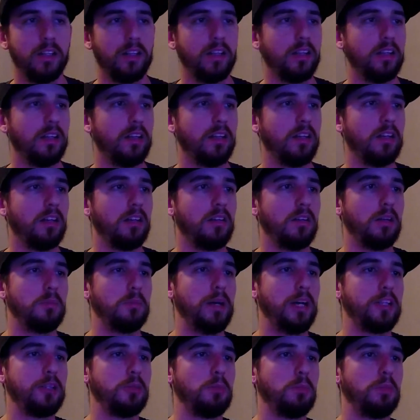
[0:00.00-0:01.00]

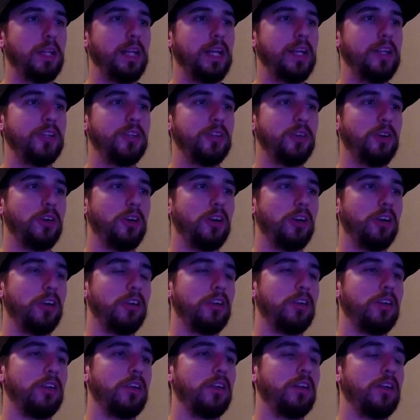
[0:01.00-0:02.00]
about the Blade car,
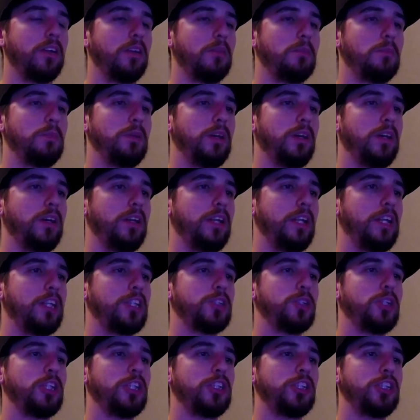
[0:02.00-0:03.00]
but
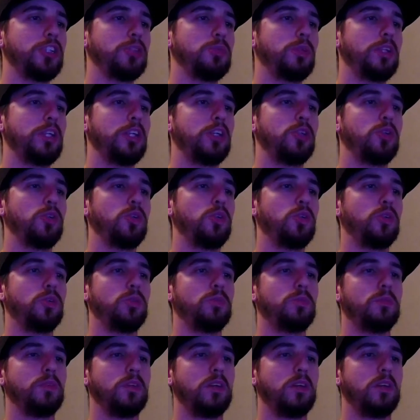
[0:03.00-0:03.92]
it's just really cool.